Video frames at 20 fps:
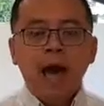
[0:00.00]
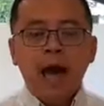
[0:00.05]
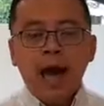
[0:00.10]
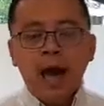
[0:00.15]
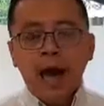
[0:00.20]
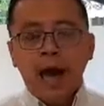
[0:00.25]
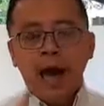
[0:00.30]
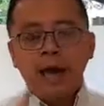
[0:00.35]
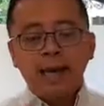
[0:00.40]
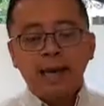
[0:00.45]

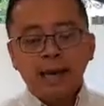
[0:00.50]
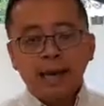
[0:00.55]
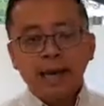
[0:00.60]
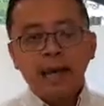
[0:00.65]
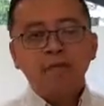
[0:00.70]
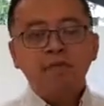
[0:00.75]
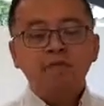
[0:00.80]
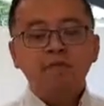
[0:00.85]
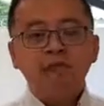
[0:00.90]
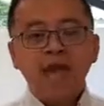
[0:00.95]
And
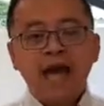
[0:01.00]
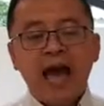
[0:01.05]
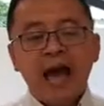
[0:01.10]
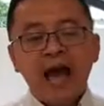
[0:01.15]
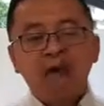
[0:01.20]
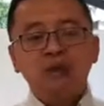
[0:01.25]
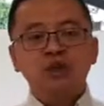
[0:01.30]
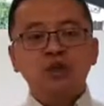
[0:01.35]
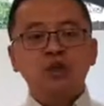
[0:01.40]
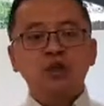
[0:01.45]
if the
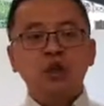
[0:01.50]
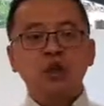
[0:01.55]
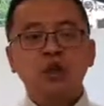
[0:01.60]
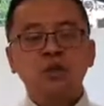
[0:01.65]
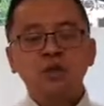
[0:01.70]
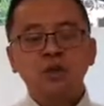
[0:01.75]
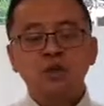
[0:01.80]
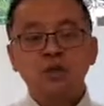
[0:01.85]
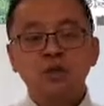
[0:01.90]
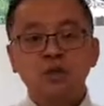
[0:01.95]
average
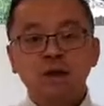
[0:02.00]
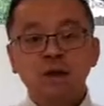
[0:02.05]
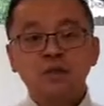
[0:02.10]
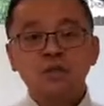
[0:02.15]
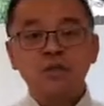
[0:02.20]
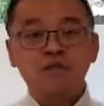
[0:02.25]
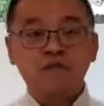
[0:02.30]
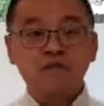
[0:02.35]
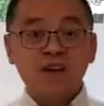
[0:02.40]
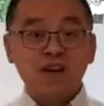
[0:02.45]
cost of those
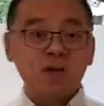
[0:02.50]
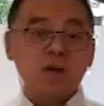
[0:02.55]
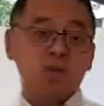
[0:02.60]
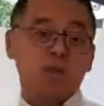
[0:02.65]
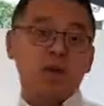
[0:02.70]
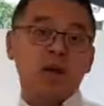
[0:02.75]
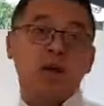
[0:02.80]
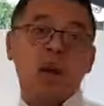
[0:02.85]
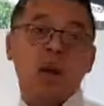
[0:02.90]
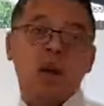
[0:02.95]
investments
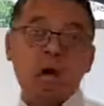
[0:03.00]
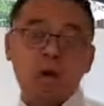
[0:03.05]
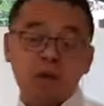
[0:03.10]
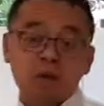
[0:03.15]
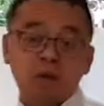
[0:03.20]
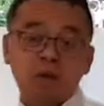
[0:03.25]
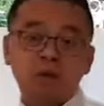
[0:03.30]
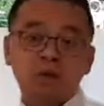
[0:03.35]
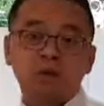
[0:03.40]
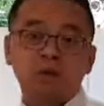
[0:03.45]

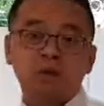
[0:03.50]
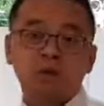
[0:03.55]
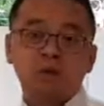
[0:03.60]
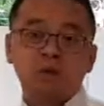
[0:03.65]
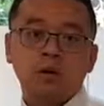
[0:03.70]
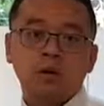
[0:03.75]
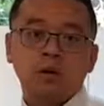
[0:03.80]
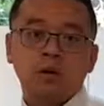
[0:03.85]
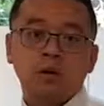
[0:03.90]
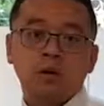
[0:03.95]
alone
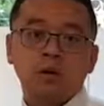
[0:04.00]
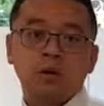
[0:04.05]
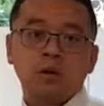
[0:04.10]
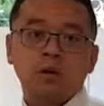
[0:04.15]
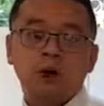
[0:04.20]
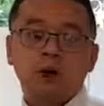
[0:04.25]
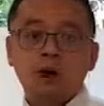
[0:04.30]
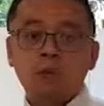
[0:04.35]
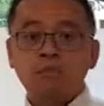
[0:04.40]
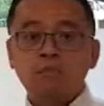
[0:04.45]

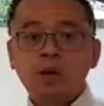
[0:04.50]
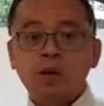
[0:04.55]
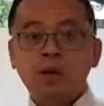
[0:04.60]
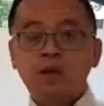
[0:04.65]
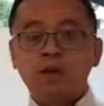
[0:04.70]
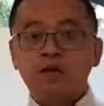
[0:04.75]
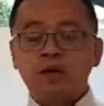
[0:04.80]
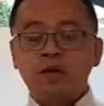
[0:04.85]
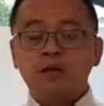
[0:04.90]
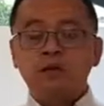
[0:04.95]
are
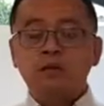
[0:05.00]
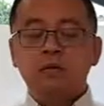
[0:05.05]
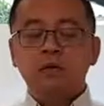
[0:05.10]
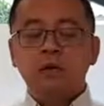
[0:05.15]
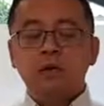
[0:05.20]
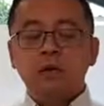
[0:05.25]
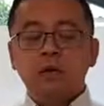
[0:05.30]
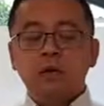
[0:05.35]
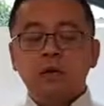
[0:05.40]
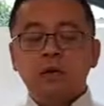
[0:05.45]
more than
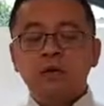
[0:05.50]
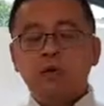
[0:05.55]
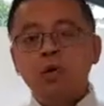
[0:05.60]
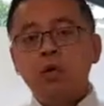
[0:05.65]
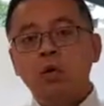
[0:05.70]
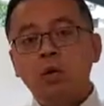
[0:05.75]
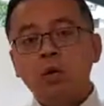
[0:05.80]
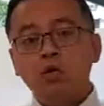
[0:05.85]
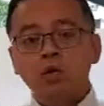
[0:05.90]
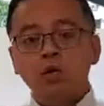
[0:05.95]

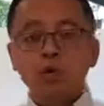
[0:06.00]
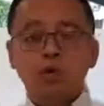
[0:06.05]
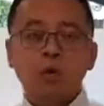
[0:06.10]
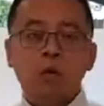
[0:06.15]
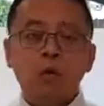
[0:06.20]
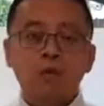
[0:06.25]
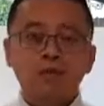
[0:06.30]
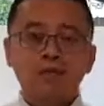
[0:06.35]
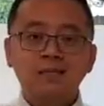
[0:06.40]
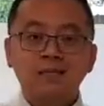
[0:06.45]

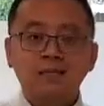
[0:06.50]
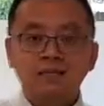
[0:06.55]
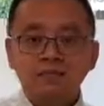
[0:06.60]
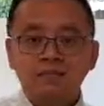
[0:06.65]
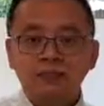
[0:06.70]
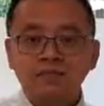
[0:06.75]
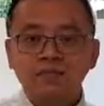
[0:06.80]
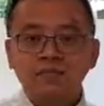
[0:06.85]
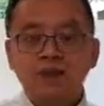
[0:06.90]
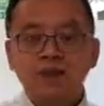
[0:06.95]

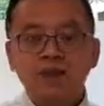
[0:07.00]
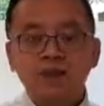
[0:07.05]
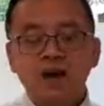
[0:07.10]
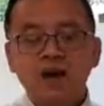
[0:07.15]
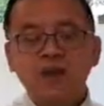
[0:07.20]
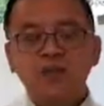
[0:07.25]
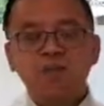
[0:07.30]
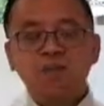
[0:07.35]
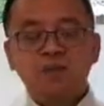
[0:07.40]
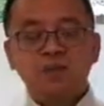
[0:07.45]

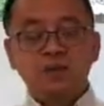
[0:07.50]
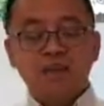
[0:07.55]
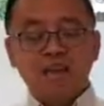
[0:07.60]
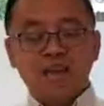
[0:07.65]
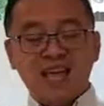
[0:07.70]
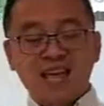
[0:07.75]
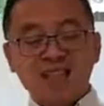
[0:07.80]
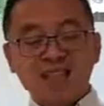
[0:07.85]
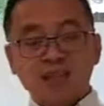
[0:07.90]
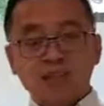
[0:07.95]

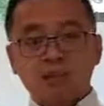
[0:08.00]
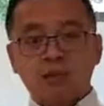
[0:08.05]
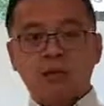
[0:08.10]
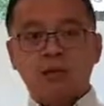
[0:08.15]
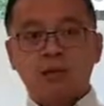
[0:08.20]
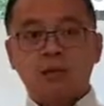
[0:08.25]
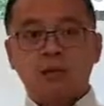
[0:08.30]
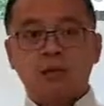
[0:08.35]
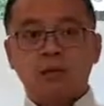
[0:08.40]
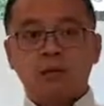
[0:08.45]
0.75%
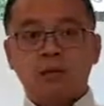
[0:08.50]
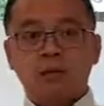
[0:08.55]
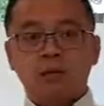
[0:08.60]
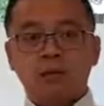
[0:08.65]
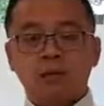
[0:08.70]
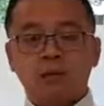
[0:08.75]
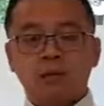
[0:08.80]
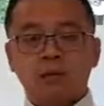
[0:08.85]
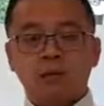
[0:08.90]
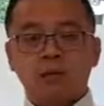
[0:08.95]

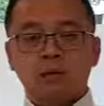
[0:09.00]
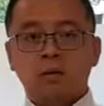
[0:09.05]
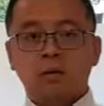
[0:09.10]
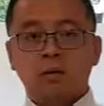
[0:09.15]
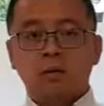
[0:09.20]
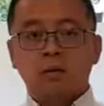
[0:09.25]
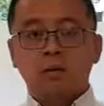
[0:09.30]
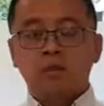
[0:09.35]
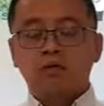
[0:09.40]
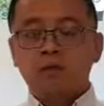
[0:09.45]

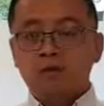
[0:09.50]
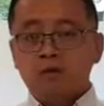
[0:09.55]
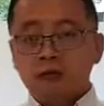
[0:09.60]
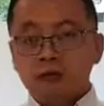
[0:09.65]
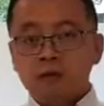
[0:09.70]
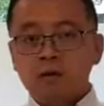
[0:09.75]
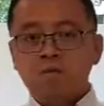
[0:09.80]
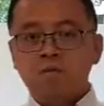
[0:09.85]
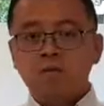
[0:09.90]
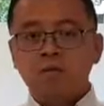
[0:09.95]
per
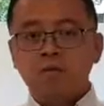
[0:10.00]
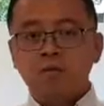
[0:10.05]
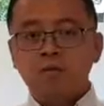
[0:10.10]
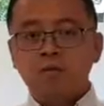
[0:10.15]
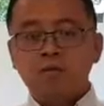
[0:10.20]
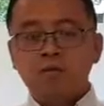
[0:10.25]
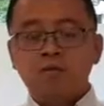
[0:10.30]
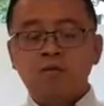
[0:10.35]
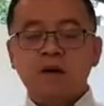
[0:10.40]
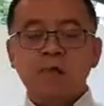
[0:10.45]
annum from
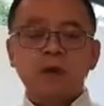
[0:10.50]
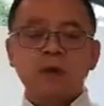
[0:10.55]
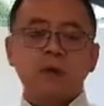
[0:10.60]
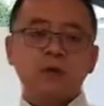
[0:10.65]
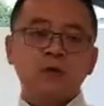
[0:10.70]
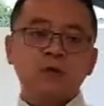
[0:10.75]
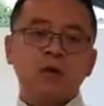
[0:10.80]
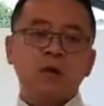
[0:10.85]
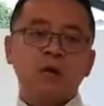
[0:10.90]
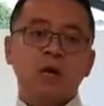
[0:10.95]
the fund
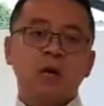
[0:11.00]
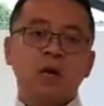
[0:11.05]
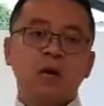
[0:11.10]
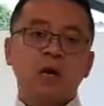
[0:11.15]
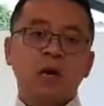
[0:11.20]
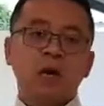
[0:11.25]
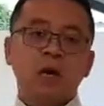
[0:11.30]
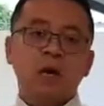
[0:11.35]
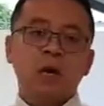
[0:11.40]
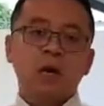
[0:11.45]
managers,
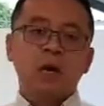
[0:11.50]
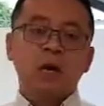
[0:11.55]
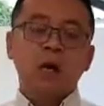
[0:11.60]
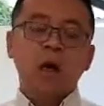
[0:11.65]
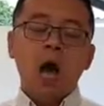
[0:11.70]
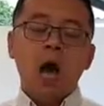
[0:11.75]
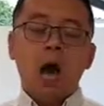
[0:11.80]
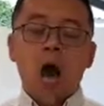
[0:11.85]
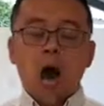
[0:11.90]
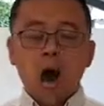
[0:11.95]

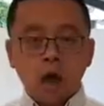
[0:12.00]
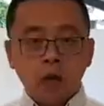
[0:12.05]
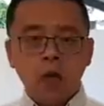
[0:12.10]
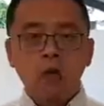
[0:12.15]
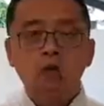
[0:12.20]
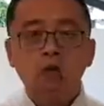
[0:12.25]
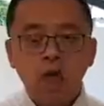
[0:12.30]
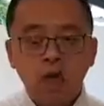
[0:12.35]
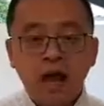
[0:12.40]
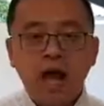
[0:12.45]
I
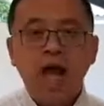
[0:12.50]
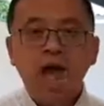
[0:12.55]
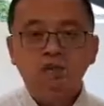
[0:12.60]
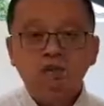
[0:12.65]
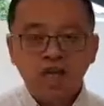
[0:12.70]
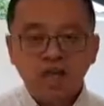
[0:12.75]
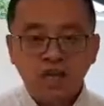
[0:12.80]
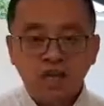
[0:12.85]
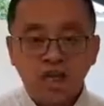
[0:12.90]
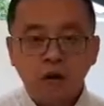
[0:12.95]
would have
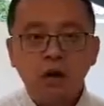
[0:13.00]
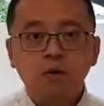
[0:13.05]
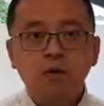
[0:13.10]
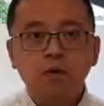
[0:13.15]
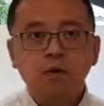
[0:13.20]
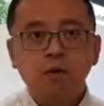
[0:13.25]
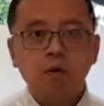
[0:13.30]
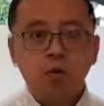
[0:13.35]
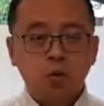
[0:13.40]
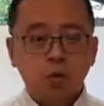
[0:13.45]

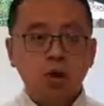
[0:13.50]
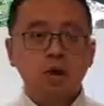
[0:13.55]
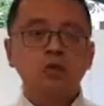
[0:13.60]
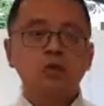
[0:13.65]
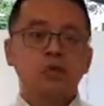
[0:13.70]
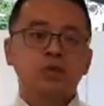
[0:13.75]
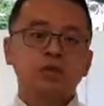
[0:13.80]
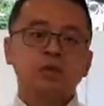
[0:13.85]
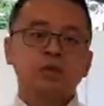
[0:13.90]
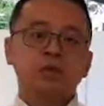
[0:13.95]
serious
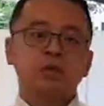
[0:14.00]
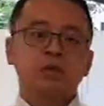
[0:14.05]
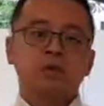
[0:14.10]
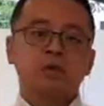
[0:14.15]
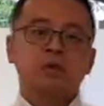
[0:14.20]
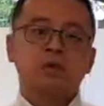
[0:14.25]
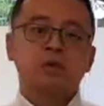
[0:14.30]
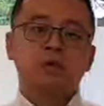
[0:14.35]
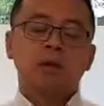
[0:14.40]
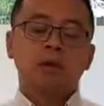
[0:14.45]
questions
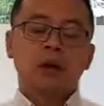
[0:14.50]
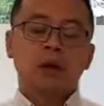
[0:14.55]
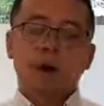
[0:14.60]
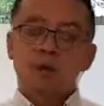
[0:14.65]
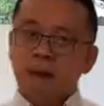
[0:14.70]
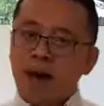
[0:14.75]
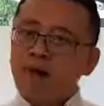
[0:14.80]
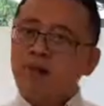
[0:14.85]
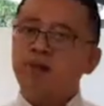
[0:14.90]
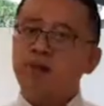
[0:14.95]

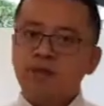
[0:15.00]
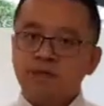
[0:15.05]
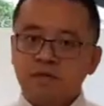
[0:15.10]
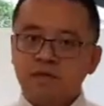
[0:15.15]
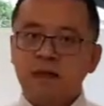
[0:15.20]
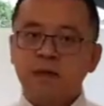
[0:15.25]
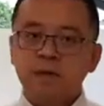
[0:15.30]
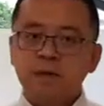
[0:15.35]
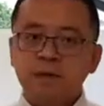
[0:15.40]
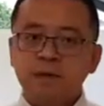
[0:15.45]
about the
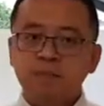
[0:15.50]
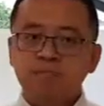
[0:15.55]
advisor.